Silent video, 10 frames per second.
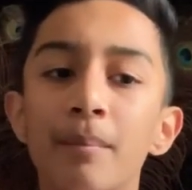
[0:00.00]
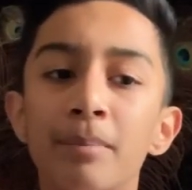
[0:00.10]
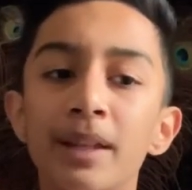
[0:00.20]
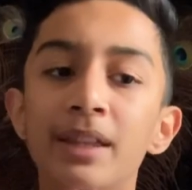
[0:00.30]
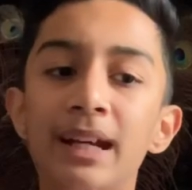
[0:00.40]

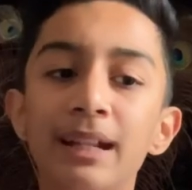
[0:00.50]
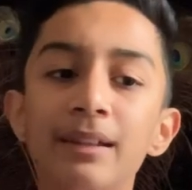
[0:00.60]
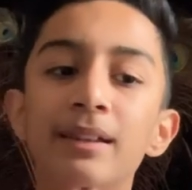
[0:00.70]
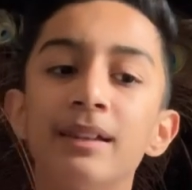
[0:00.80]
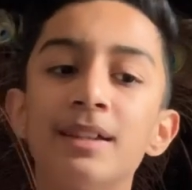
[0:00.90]
But
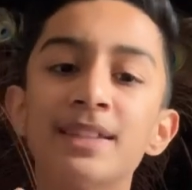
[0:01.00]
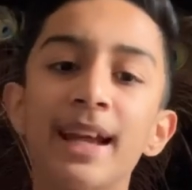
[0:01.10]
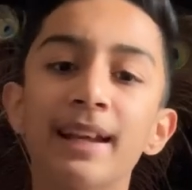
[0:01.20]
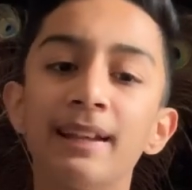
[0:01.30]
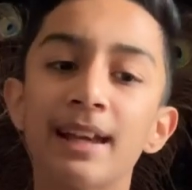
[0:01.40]
then the
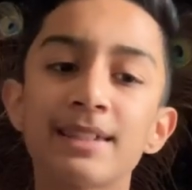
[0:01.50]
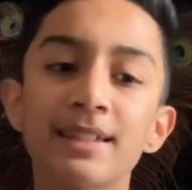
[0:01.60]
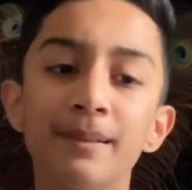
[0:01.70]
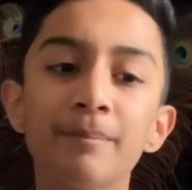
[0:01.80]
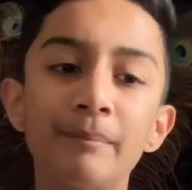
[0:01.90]
second
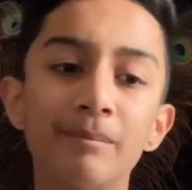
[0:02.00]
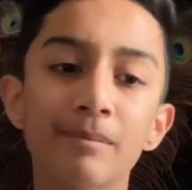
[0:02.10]
lesson,